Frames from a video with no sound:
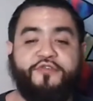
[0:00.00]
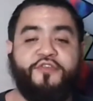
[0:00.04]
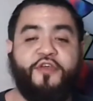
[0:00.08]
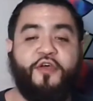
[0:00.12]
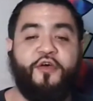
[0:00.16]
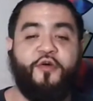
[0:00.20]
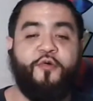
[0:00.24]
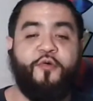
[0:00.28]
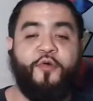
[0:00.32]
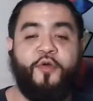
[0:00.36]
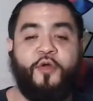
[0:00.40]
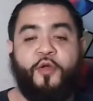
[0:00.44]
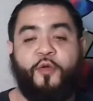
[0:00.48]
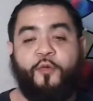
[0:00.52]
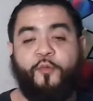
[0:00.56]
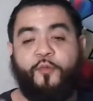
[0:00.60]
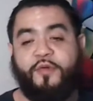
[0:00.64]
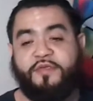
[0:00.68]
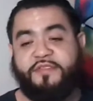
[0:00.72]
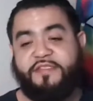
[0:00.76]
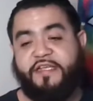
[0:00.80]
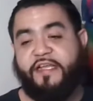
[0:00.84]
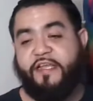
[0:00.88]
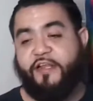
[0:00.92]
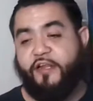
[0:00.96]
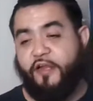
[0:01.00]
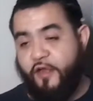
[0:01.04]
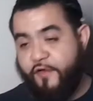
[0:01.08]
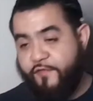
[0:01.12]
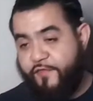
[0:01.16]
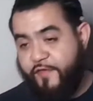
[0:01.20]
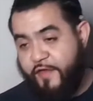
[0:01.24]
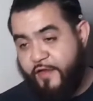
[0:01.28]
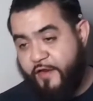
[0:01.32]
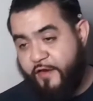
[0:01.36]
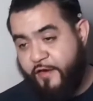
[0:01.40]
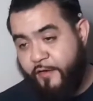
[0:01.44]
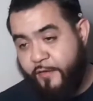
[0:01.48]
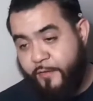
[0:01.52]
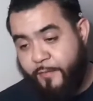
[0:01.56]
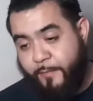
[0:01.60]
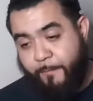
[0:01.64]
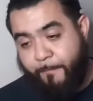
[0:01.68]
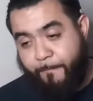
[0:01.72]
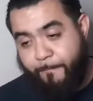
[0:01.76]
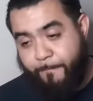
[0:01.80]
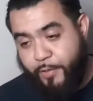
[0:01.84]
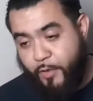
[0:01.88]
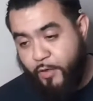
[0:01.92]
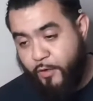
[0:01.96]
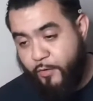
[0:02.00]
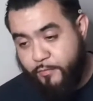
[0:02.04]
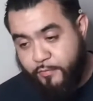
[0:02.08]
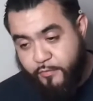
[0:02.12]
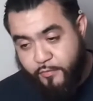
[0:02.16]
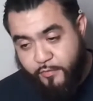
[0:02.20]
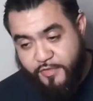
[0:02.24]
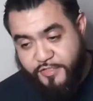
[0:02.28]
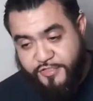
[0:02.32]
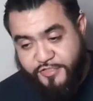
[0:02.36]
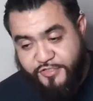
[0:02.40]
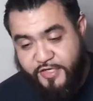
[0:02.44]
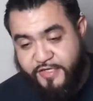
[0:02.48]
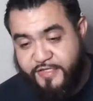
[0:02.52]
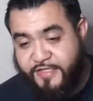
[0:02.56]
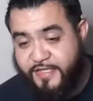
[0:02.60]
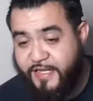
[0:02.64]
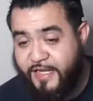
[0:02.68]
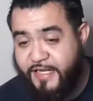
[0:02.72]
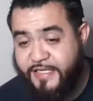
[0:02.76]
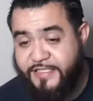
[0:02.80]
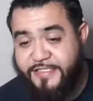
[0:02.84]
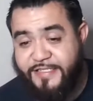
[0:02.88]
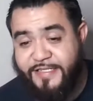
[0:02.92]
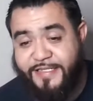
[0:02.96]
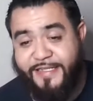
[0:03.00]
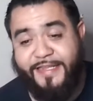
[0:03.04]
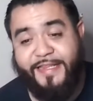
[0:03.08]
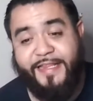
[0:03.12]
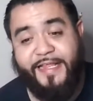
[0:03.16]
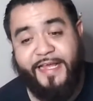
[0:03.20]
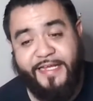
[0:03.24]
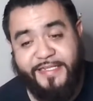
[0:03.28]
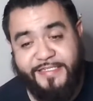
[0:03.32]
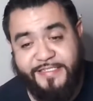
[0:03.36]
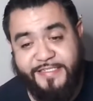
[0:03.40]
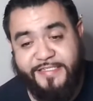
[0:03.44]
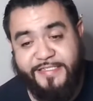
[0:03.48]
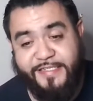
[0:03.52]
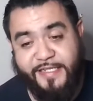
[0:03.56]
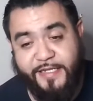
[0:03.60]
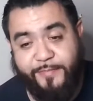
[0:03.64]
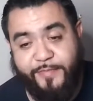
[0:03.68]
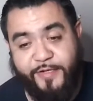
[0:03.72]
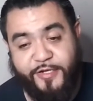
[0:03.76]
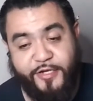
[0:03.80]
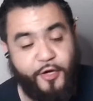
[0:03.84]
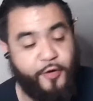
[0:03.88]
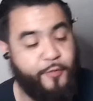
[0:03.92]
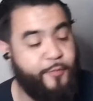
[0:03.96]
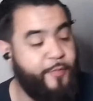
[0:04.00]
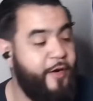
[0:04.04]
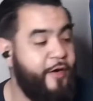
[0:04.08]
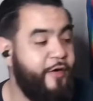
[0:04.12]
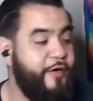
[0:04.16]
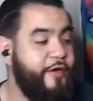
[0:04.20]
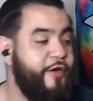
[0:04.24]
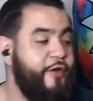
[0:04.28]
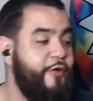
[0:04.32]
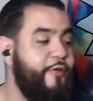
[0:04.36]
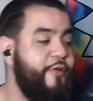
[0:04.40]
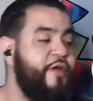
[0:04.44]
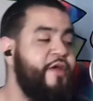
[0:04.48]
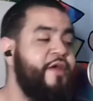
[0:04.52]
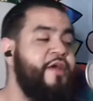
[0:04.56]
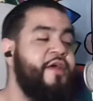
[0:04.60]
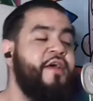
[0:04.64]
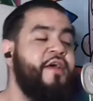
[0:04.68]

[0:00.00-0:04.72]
So once I get off here, boom, going straight to that shit. That shit's gonna be dope. I already know it.